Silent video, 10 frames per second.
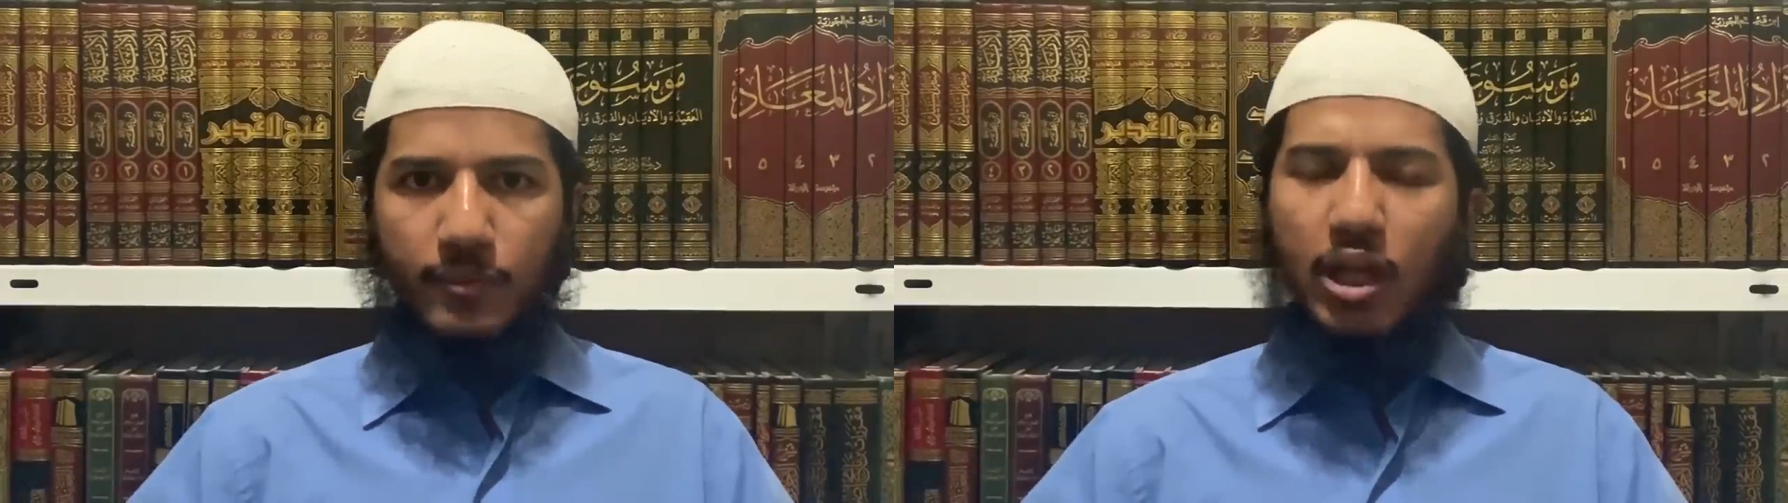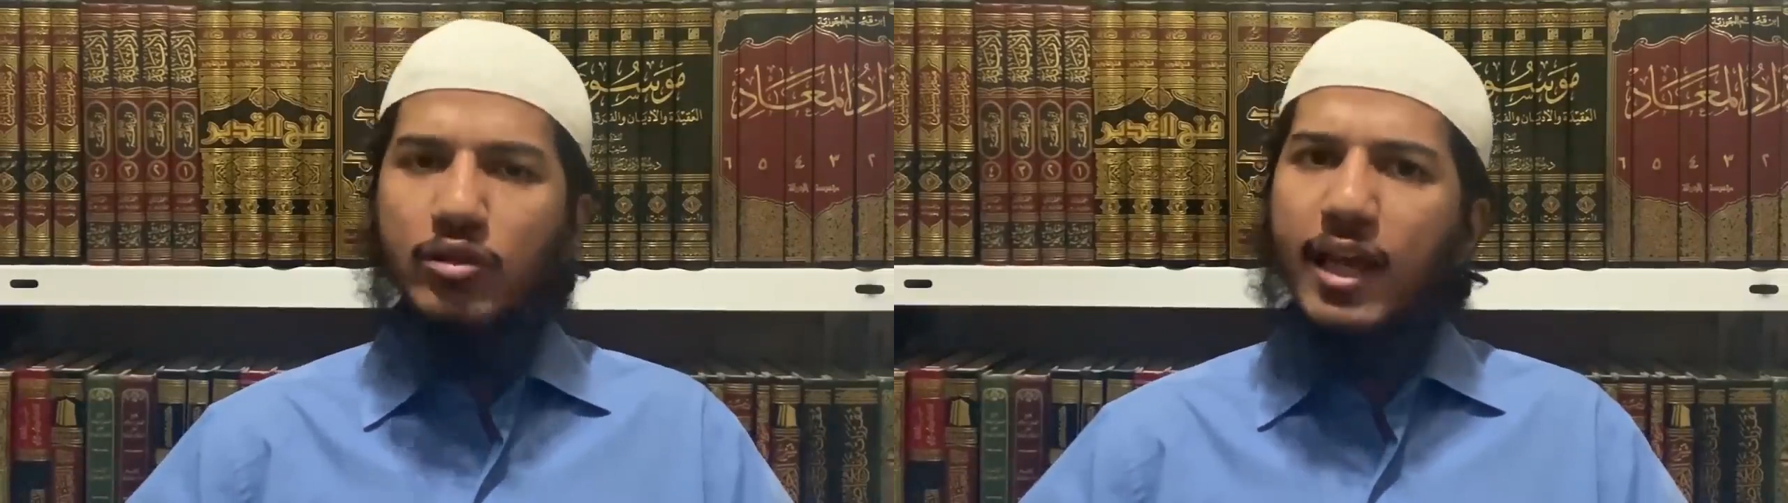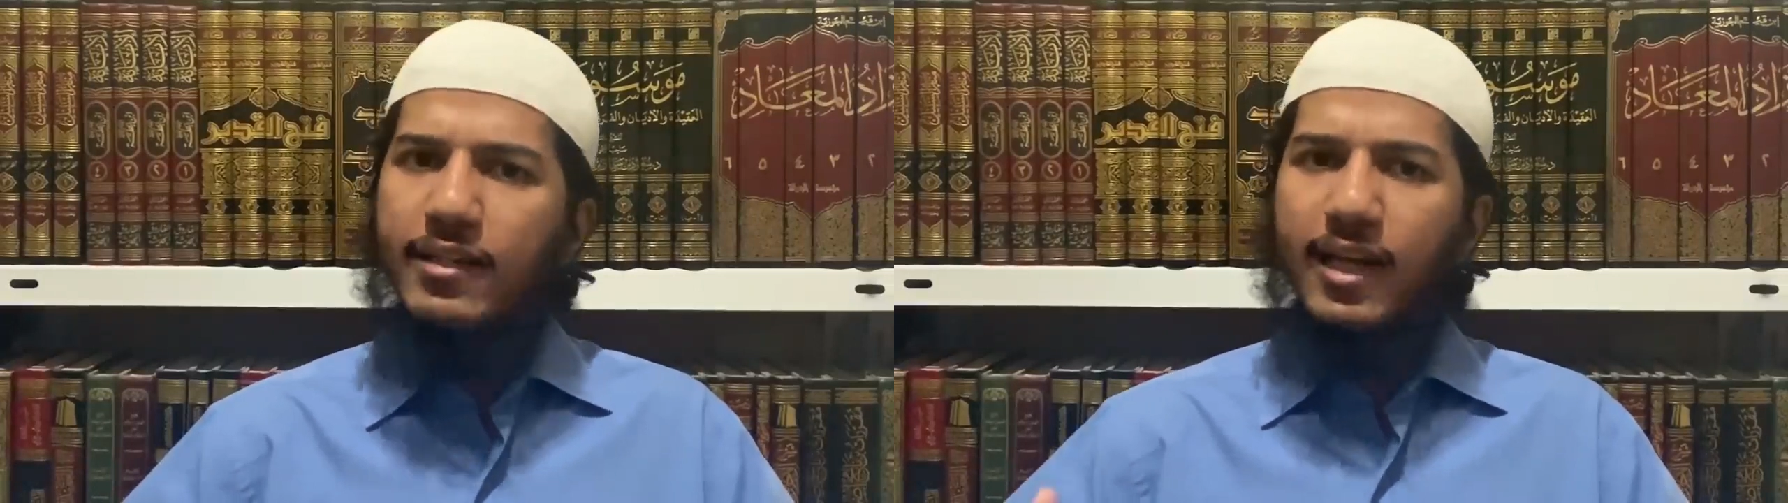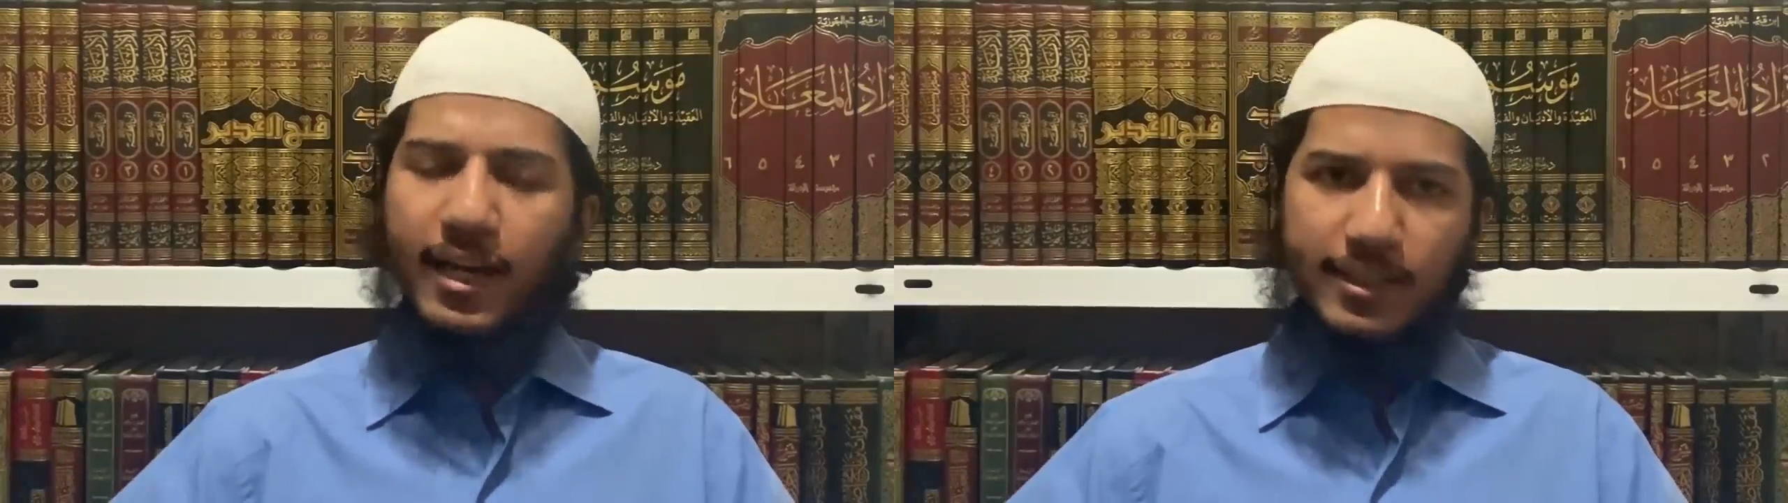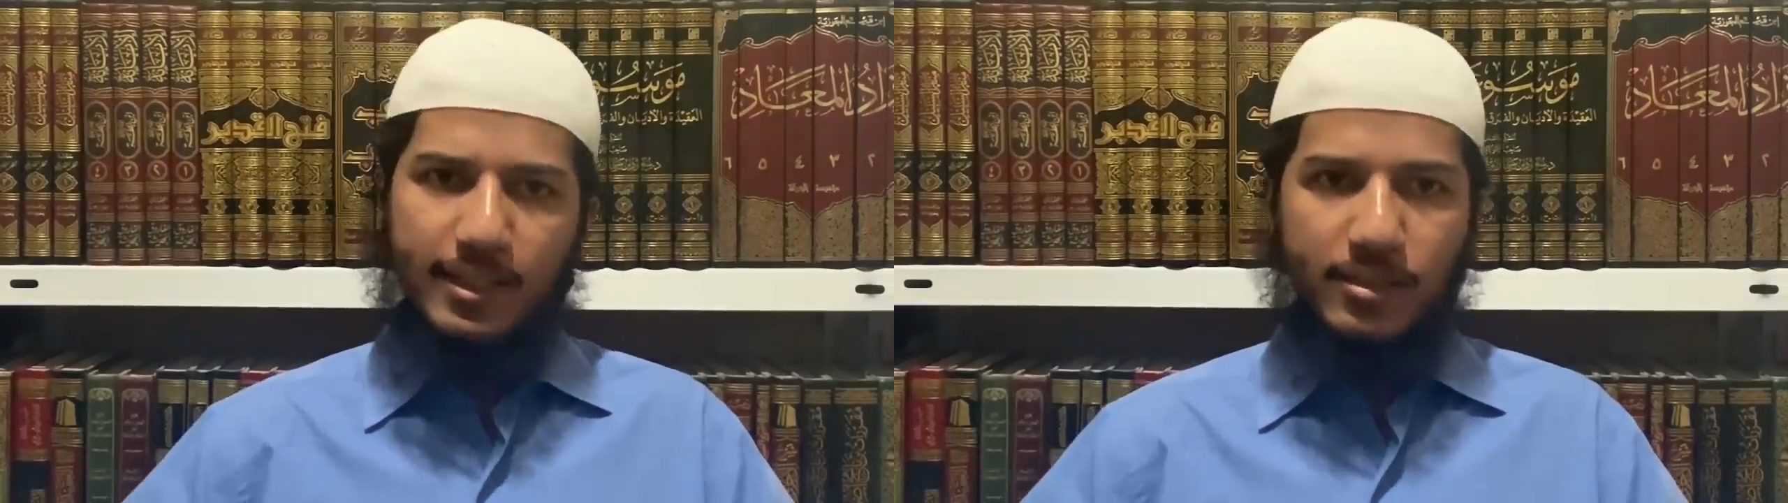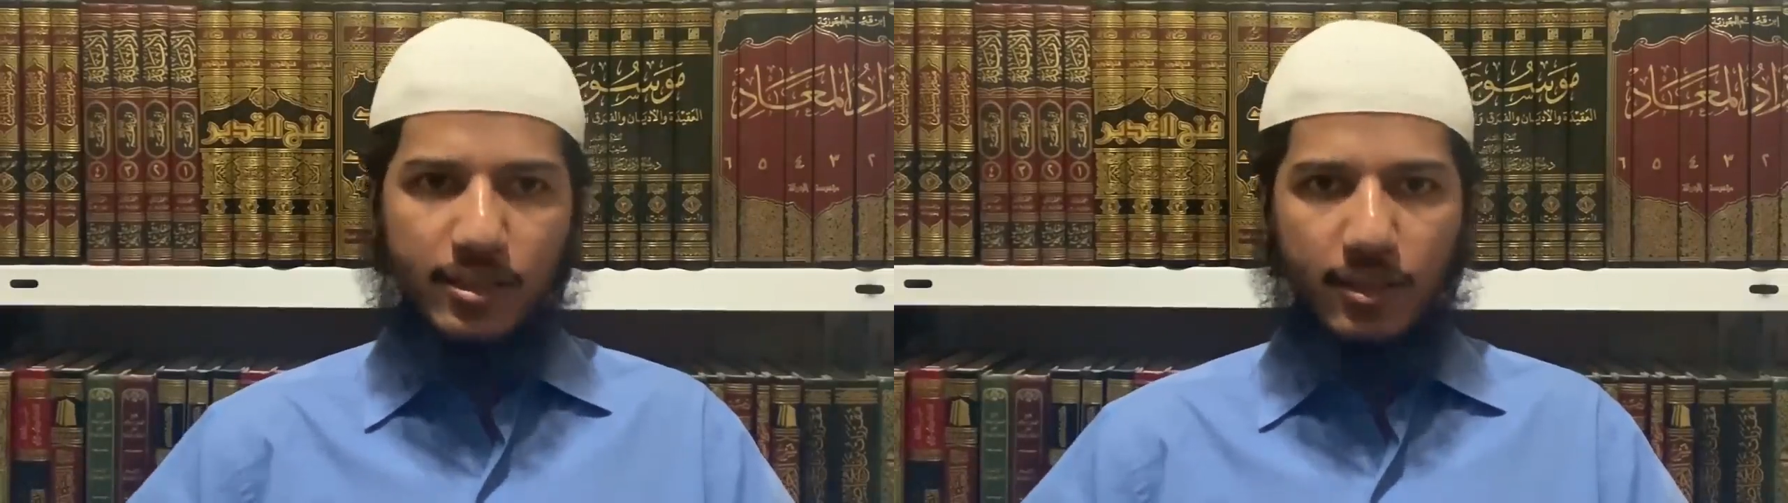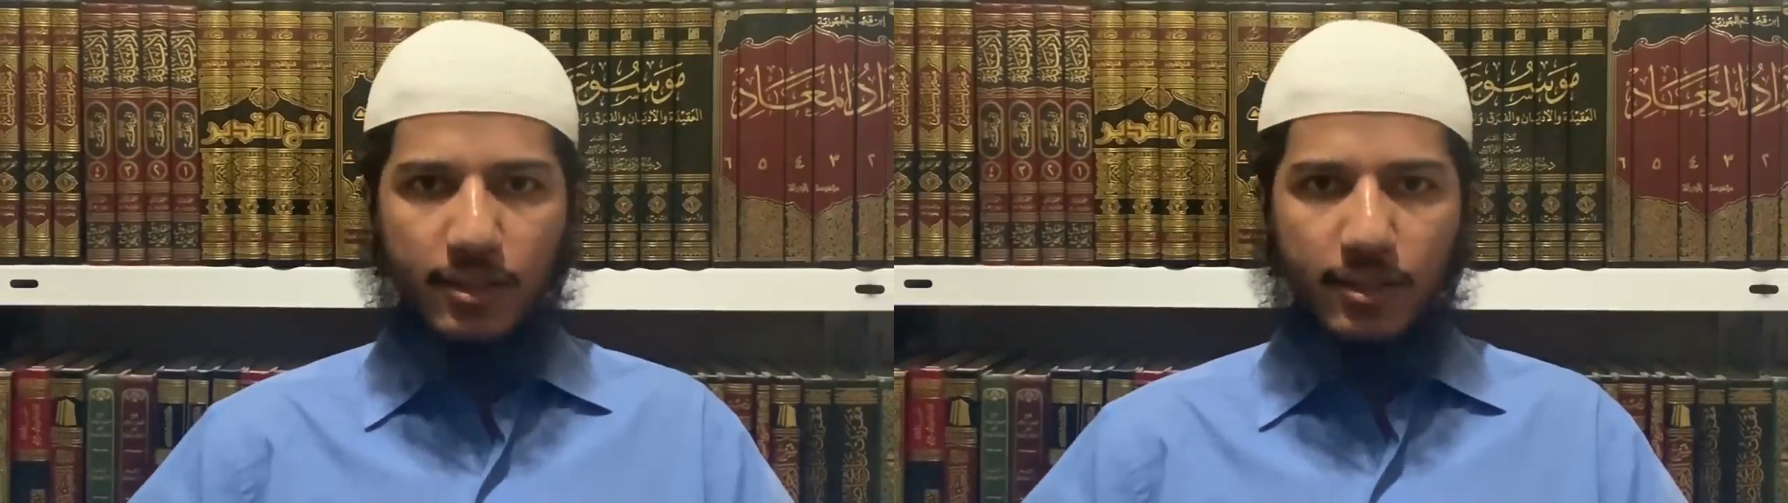Now there is a hadith